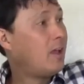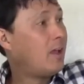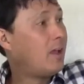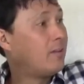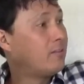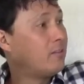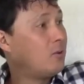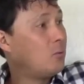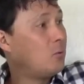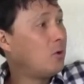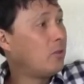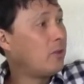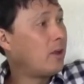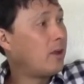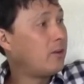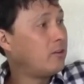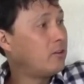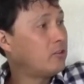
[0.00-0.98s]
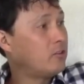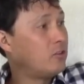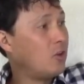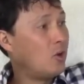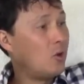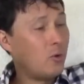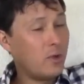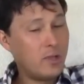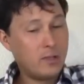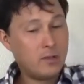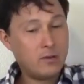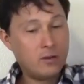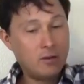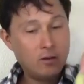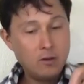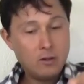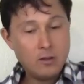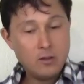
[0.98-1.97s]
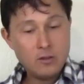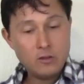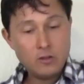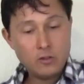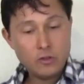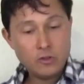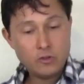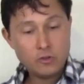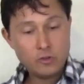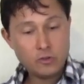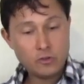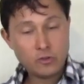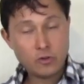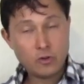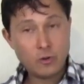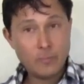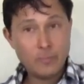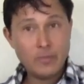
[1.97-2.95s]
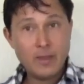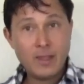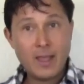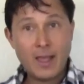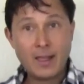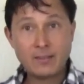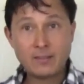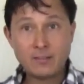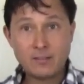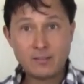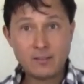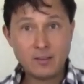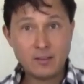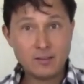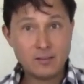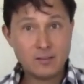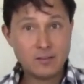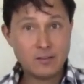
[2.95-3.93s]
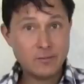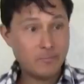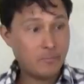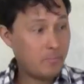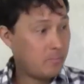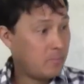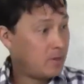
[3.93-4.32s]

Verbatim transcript: as they will not just go in to the juicer as it sits.